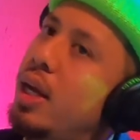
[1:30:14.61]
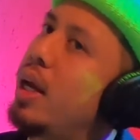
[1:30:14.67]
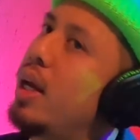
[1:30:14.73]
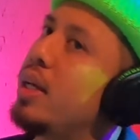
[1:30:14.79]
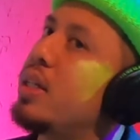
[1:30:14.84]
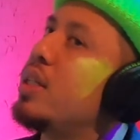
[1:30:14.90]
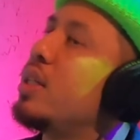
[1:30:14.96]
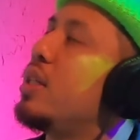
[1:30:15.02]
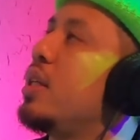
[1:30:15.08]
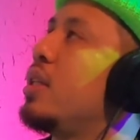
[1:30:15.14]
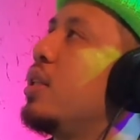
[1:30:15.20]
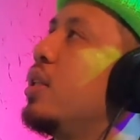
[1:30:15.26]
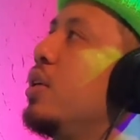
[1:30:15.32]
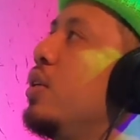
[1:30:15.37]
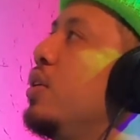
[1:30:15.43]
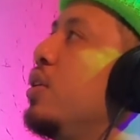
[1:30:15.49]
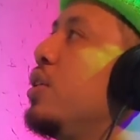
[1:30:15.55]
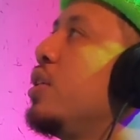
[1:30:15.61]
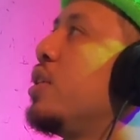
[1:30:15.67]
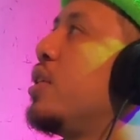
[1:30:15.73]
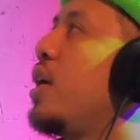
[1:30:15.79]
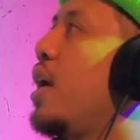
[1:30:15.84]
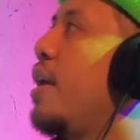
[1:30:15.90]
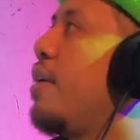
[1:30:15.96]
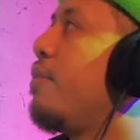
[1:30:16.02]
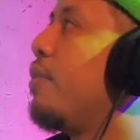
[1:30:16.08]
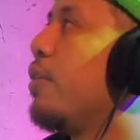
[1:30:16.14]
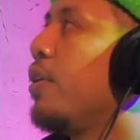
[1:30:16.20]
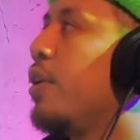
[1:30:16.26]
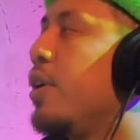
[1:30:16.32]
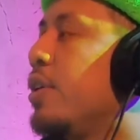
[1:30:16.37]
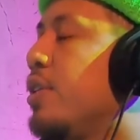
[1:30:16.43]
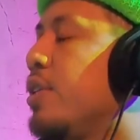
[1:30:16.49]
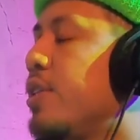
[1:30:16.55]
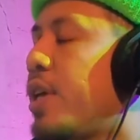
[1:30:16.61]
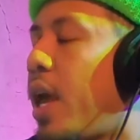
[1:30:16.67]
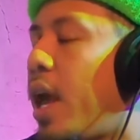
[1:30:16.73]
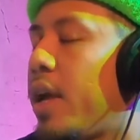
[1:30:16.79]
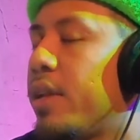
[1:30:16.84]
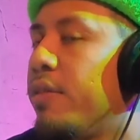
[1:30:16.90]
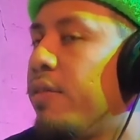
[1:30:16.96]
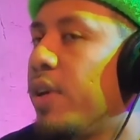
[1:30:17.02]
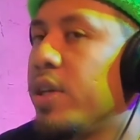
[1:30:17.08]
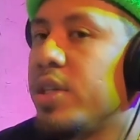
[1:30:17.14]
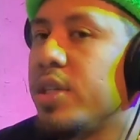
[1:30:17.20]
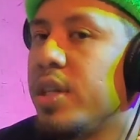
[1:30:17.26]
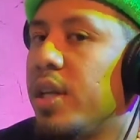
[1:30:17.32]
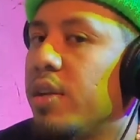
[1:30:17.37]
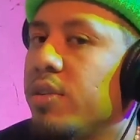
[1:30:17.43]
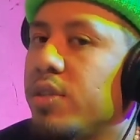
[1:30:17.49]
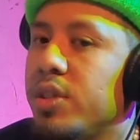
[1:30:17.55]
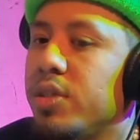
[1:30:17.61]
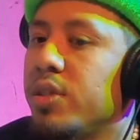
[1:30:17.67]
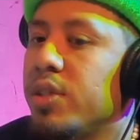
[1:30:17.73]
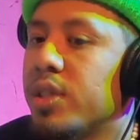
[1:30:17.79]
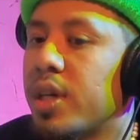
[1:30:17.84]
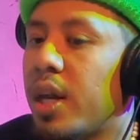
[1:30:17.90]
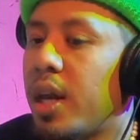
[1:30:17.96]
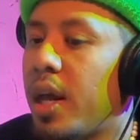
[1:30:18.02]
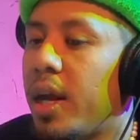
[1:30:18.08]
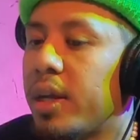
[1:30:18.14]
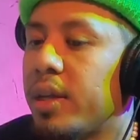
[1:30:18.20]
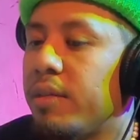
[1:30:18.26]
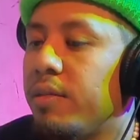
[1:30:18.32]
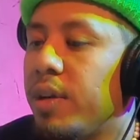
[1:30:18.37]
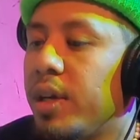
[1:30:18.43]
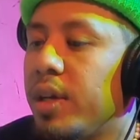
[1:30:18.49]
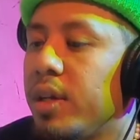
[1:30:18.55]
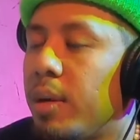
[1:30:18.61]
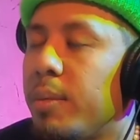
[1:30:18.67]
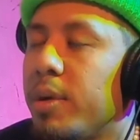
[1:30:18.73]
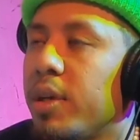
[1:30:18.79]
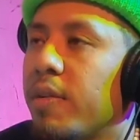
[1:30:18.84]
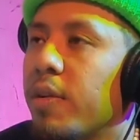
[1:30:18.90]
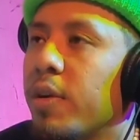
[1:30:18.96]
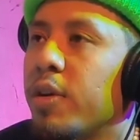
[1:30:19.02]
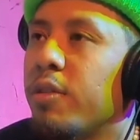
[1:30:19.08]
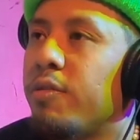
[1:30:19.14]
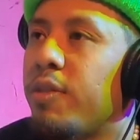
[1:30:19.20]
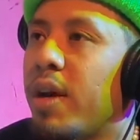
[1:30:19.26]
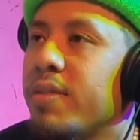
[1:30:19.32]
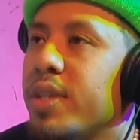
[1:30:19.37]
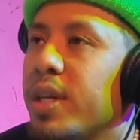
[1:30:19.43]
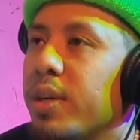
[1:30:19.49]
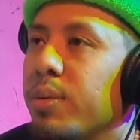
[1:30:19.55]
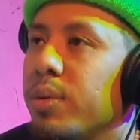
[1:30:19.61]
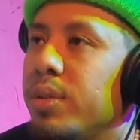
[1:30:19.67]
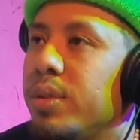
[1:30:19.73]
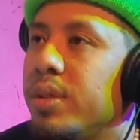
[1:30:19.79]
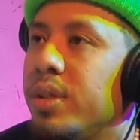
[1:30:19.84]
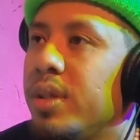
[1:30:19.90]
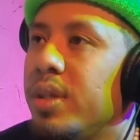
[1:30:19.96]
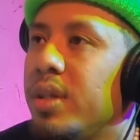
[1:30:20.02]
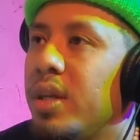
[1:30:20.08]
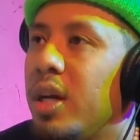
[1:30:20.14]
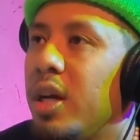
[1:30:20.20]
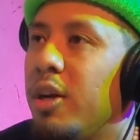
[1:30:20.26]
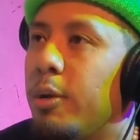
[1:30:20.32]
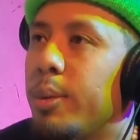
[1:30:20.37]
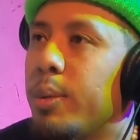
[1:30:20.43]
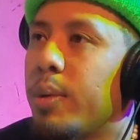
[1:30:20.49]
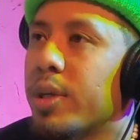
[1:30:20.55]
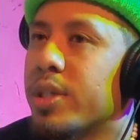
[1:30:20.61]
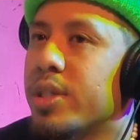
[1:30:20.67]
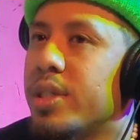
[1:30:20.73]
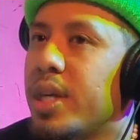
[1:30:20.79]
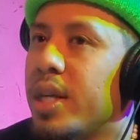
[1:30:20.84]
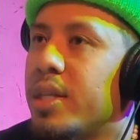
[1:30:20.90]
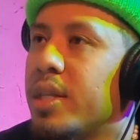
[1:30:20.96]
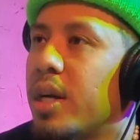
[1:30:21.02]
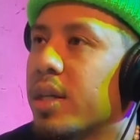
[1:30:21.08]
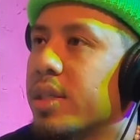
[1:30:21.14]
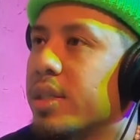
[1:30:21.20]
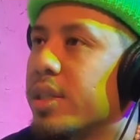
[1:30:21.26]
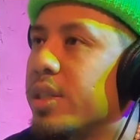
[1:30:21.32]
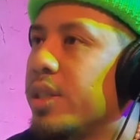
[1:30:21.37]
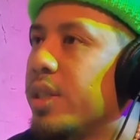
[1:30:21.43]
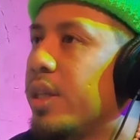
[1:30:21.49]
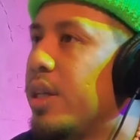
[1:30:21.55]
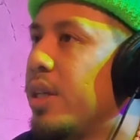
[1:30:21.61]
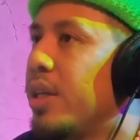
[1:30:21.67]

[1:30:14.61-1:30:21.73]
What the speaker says: Yeah, it's literally just the effort and it's just the activation energy. You just gotta activate. I mean, you ever heard of the 5-second rule? I don't know. I be watching TED Talks and shit.